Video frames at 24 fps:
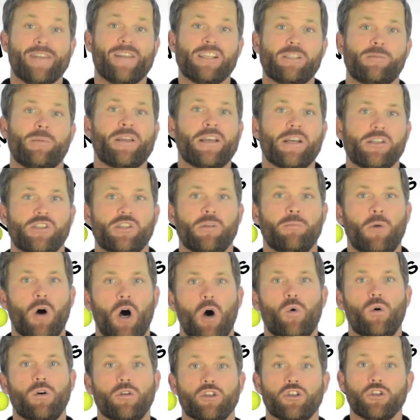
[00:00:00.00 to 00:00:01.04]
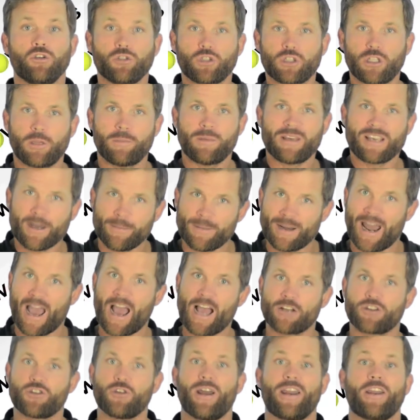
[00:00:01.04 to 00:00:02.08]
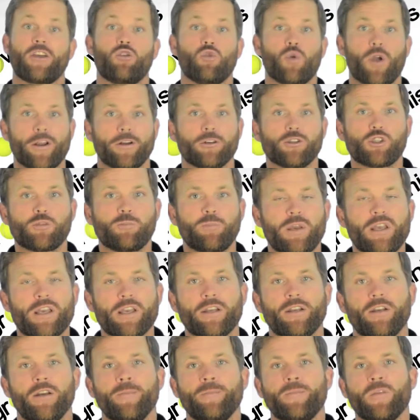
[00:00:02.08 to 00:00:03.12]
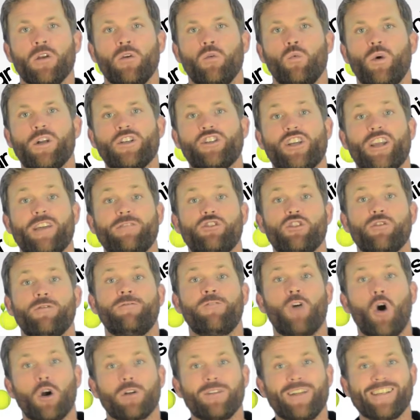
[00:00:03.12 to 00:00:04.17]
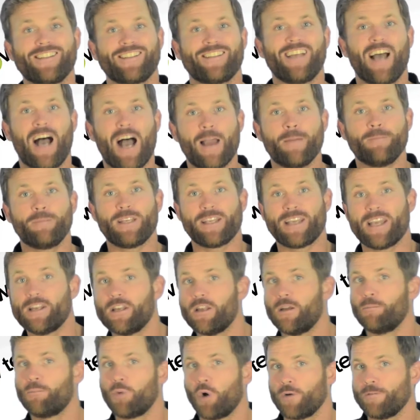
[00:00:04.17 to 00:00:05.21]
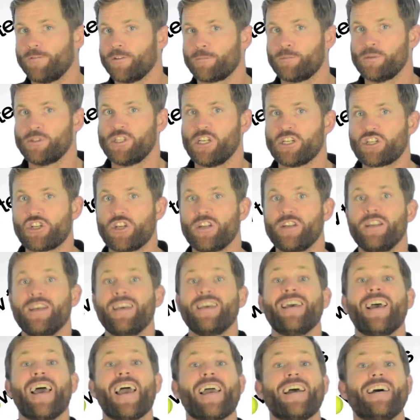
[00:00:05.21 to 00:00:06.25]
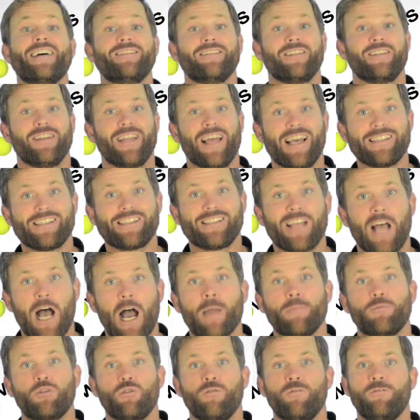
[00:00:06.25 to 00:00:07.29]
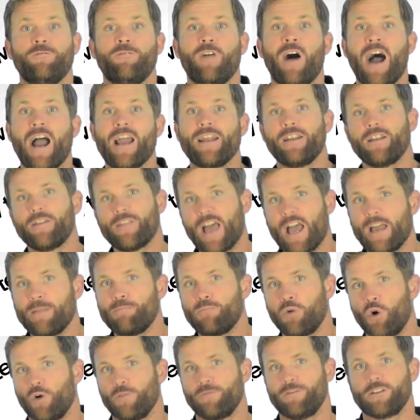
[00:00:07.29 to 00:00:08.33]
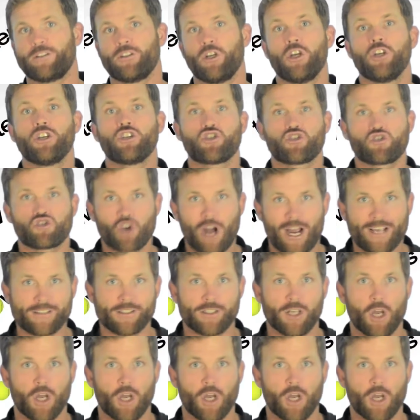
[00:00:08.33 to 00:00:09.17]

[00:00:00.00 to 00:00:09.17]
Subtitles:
And that's because the ball will usually be coming at you at a greater speed, which gives you far less time to get into perfect position and less time to find that perfect strike